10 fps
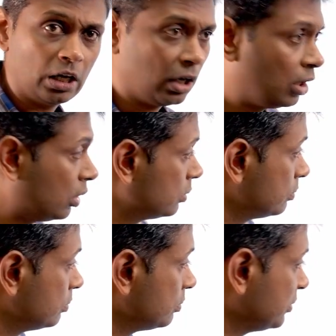uh,
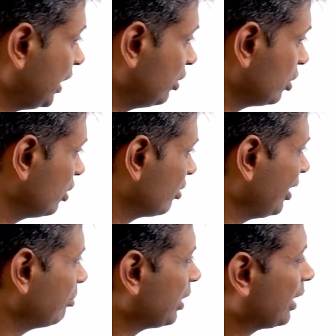than this. This
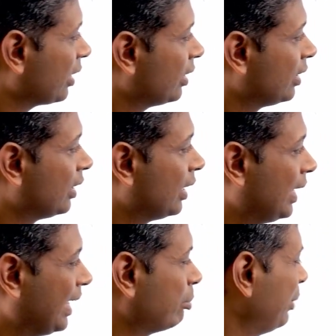seems like
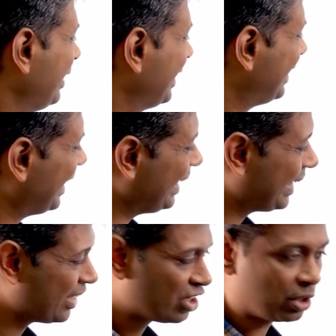explain the
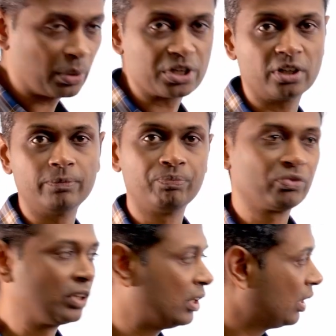delicate situation.
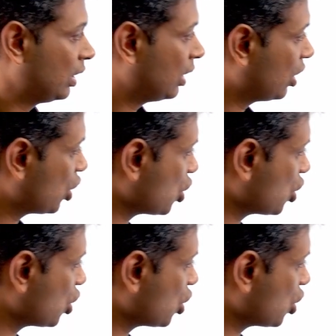Uh,